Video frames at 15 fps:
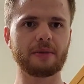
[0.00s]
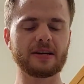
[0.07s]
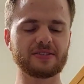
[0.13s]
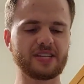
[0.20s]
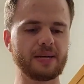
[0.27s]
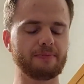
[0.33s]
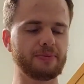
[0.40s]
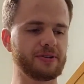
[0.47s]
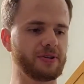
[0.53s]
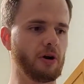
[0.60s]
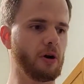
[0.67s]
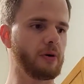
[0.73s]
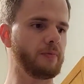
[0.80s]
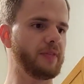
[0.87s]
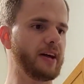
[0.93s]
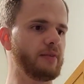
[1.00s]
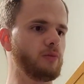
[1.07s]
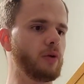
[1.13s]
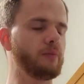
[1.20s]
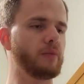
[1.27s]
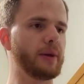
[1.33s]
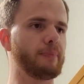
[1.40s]
my deepest heart that
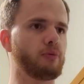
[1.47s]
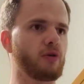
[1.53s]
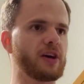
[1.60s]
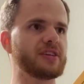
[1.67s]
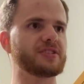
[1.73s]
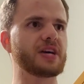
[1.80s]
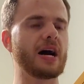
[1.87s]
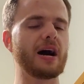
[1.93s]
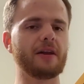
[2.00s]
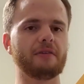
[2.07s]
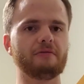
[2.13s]
when we praise God